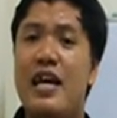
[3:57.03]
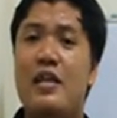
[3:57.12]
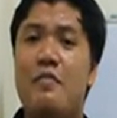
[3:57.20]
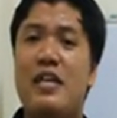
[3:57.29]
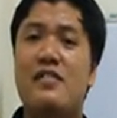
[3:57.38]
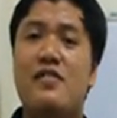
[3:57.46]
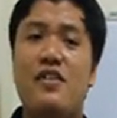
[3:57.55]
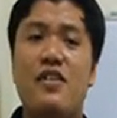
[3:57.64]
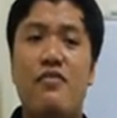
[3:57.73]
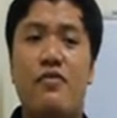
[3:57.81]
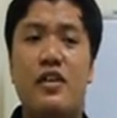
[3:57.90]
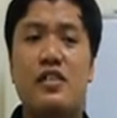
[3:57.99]
It means the
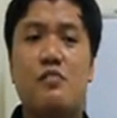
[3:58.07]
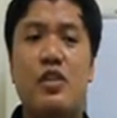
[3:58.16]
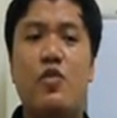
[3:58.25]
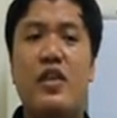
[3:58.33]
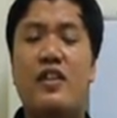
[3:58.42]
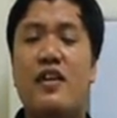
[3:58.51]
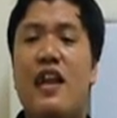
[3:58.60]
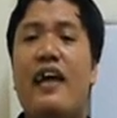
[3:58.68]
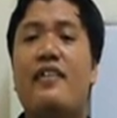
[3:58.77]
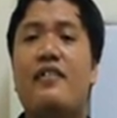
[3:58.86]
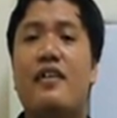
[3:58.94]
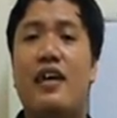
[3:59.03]
difference between the
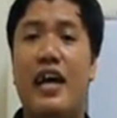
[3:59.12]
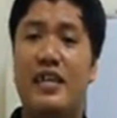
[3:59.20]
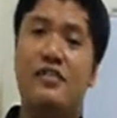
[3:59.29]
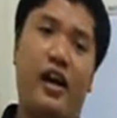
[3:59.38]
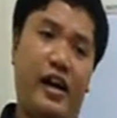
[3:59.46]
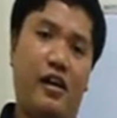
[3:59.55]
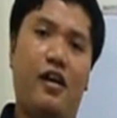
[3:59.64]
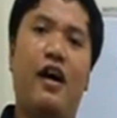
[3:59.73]
light and dark